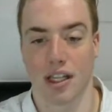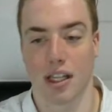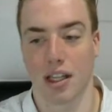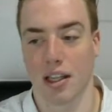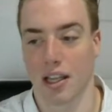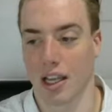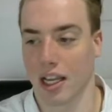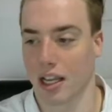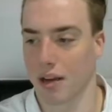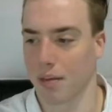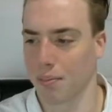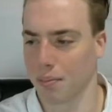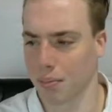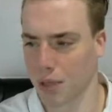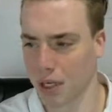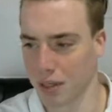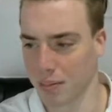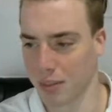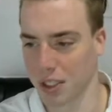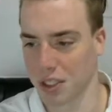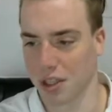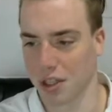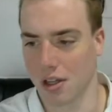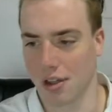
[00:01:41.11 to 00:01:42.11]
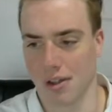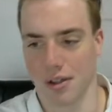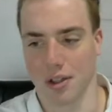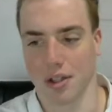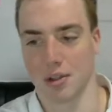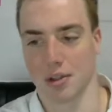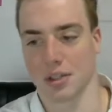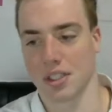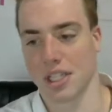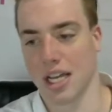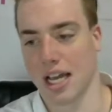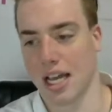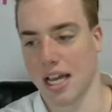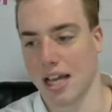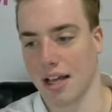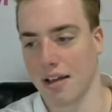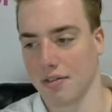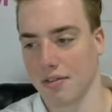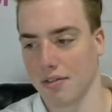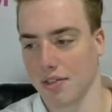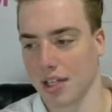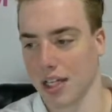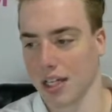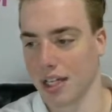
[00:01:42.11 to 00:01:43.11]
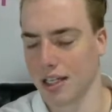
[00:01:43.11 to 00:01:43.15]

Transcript: And pretty much all of those have